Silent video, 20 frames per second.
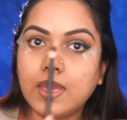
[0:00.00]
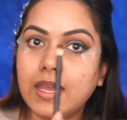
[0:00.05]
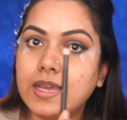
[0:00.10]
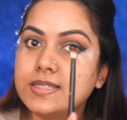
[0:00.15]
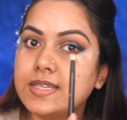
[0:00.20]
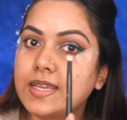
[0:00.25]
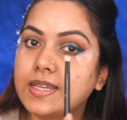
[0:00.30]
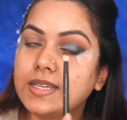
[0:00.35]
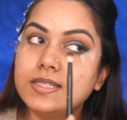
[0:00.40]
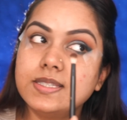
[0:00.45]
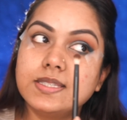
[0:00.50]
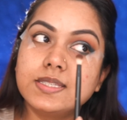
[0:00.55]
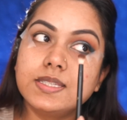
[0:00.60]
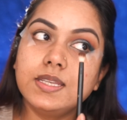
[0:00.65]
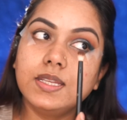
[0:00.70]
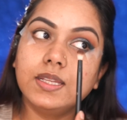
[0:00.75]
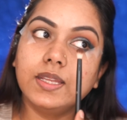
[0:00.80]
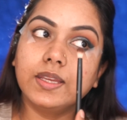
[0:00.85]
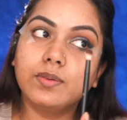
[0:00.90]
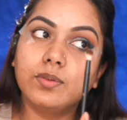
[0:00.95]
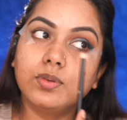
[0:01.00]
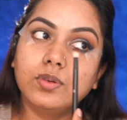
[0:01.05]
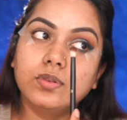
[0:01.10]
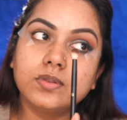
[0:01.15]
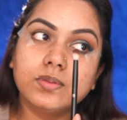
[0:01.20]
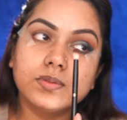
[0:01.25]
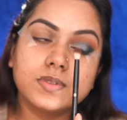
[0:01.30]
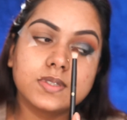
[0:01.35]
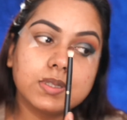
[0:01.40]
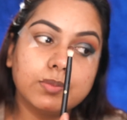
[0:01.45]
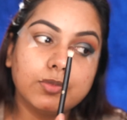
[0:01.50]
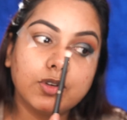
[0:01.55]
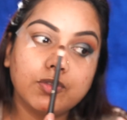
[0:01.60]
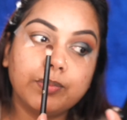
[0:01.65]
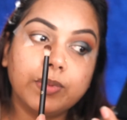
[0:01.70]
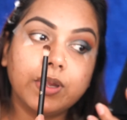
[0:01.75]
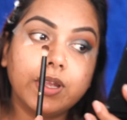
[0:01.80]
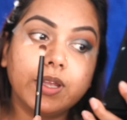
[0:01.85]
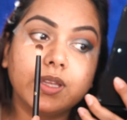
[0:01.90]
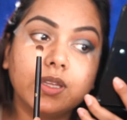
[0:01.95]
as I can see, like some of
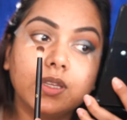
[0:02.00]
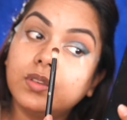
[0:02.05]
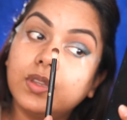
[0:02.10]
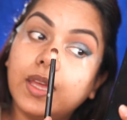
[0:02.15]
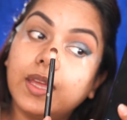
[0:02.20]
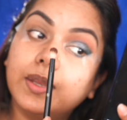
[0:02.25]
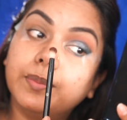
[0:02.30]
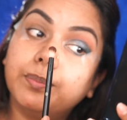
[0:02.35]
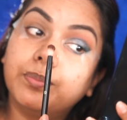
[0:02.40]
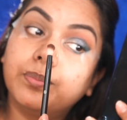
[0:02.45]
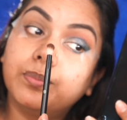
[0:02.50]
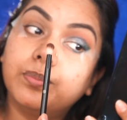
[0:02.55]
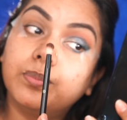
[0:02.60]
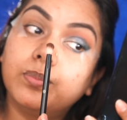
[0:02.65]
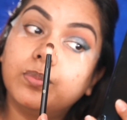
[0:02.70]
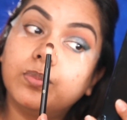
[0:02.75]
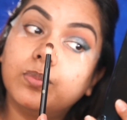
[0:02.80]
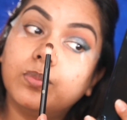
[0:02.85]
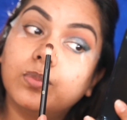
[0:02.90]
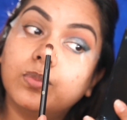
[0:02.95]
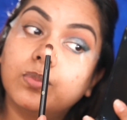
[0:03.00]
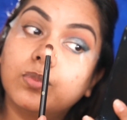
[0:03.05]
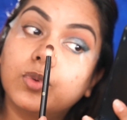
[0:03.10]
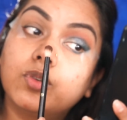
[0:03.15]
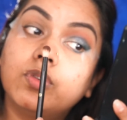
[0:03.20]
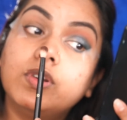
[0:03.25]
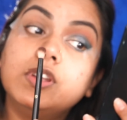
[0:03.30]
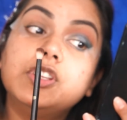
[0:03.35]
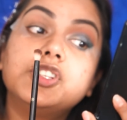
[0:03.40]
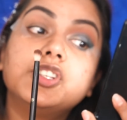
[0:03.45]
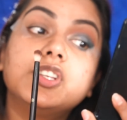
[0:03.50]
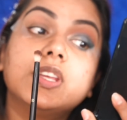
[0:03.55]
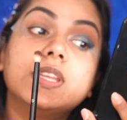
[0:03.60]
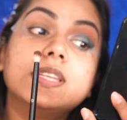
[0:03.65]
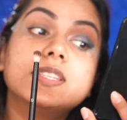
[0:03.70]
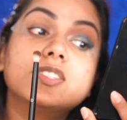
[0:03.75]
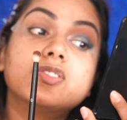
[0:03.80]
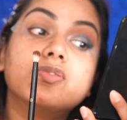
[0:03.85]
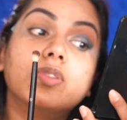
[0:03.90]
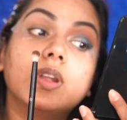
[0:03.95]
that crease shade
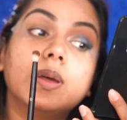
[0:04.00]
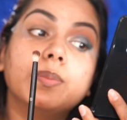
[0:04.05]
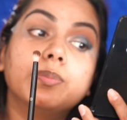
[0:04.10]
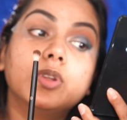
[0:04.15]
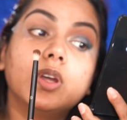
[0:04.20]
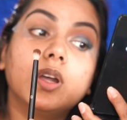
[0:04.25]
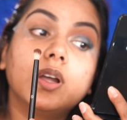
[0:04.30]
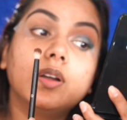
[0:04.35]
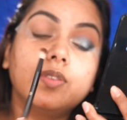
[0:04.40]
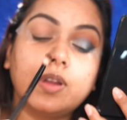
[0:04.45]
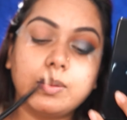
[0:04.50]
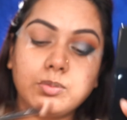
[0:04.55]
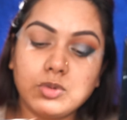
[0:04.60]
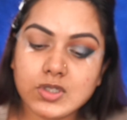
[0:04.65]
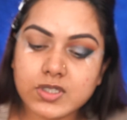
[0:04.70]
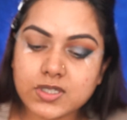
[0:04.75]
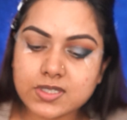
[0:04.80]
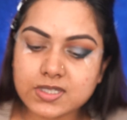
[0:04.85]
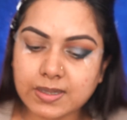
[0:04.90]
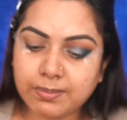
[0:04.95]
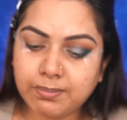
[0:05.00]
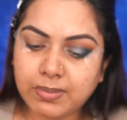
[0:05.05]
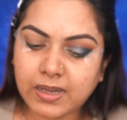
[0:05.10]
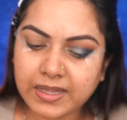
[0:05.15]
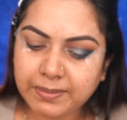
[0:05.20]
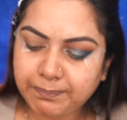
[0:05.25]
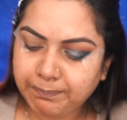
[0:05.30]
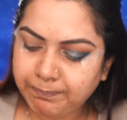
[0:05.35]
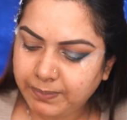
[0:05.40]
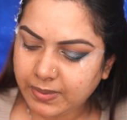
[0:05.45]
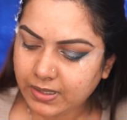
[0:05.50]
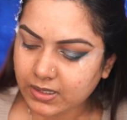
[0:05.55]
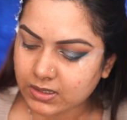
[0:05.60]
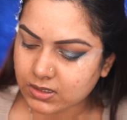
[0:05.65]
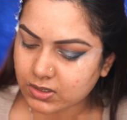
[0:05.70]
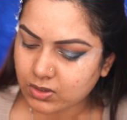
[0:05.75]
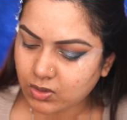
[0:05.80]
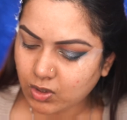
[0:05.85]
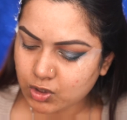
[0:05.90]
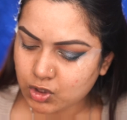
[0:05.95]
has rubbed off. I'm going to just apply a
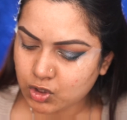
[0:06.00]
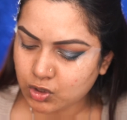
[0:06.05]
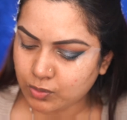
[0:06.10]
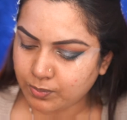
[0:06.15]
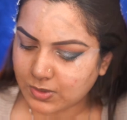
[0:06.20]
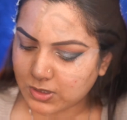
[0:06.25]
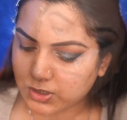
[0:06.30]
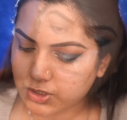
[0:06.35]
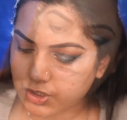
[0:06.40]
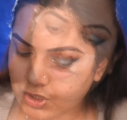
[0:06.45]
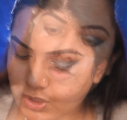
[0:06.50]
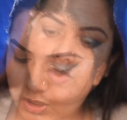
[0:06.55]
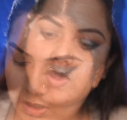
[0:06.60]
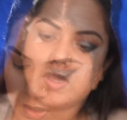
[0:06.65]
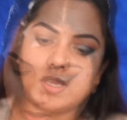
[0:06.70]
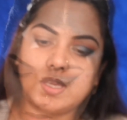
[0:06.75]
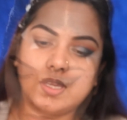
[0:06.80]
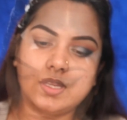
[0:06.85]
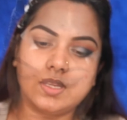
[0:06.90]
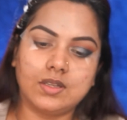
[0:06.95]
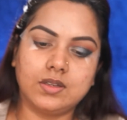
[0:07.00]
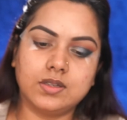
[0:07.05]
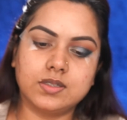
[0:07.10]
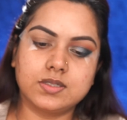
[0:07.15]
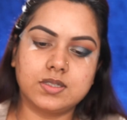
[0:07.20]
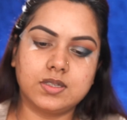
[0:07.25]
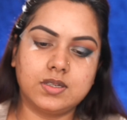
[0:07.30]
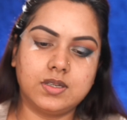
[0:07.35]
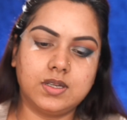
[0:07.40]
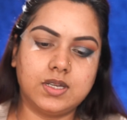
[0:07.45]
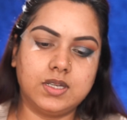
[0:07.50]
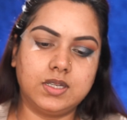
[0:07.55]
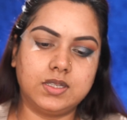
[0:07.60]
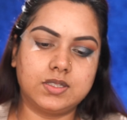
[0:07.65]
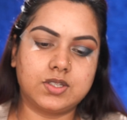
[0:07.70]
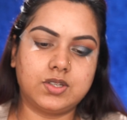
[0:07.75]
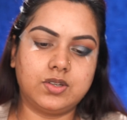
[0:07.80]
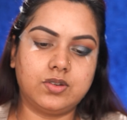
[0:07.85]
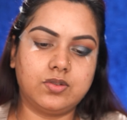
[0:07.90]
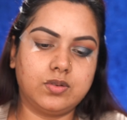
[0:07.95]
bit, not too much. And I got
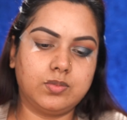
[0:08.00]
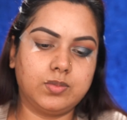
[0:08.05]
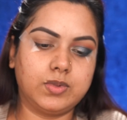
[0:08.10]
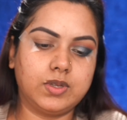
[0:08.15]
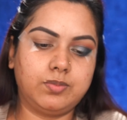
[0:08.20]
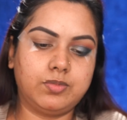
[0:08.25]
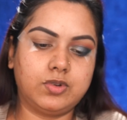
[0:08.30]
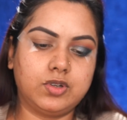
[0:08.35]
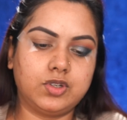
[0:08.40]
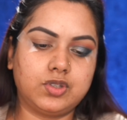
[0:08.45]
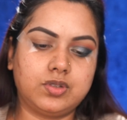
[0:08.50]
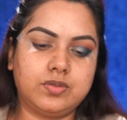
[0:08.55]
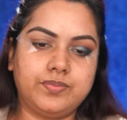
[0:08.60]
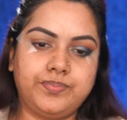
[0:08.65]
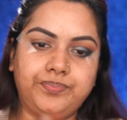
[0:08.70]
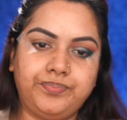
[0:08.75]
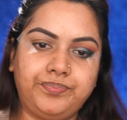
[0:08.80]
onyx here on my brush.